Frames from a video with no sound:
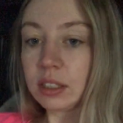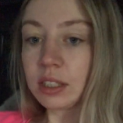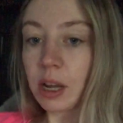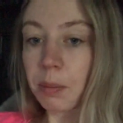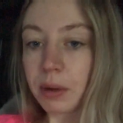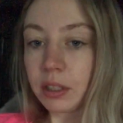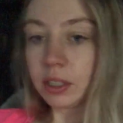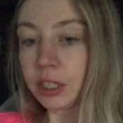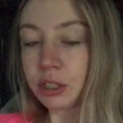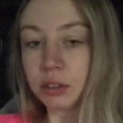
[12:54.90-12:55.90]

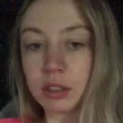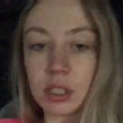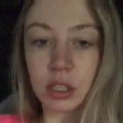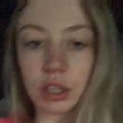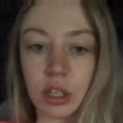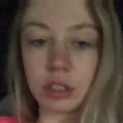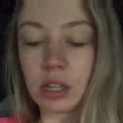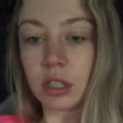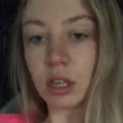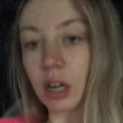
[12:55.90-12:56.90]
Typically Tuesdays and
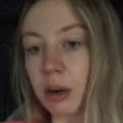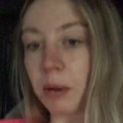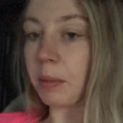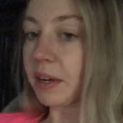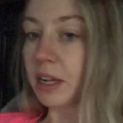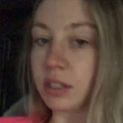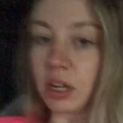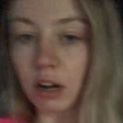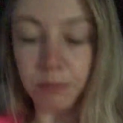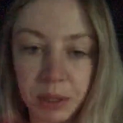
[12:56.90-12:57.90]
Thursdays are going to be my days
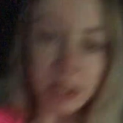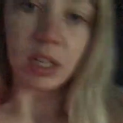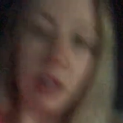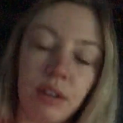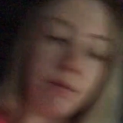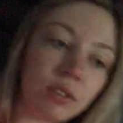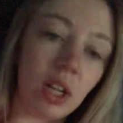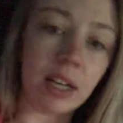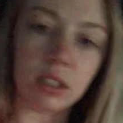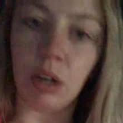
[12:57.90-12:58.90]
off because I have
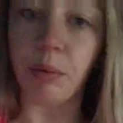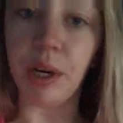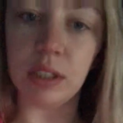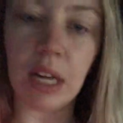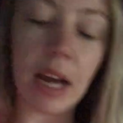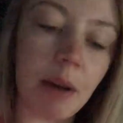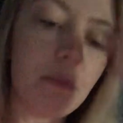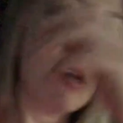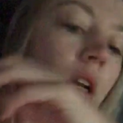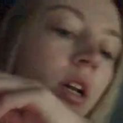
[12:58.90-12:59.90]
class at a weird
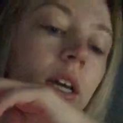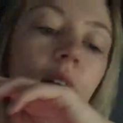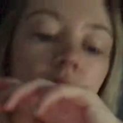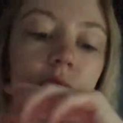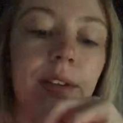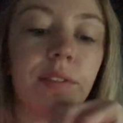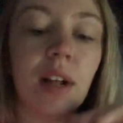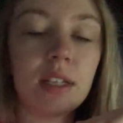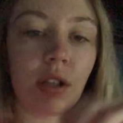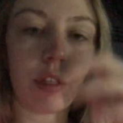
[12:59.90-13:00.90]
time. So I have
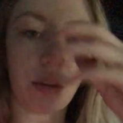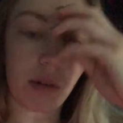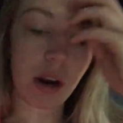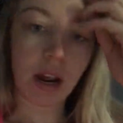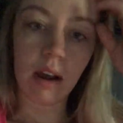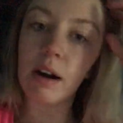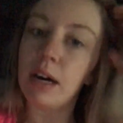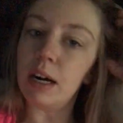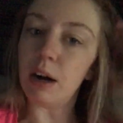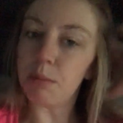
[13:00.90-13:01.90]
class at 3.
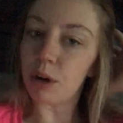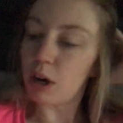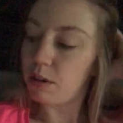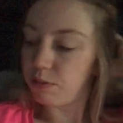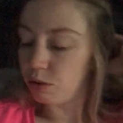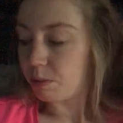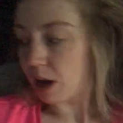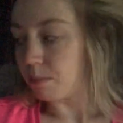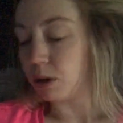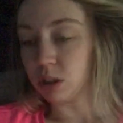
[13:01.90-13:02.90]
There are a few
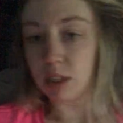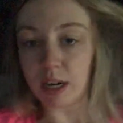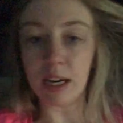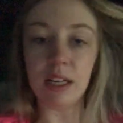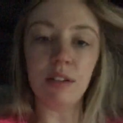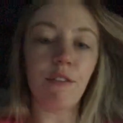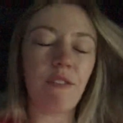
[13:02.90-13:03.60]
papers that I need to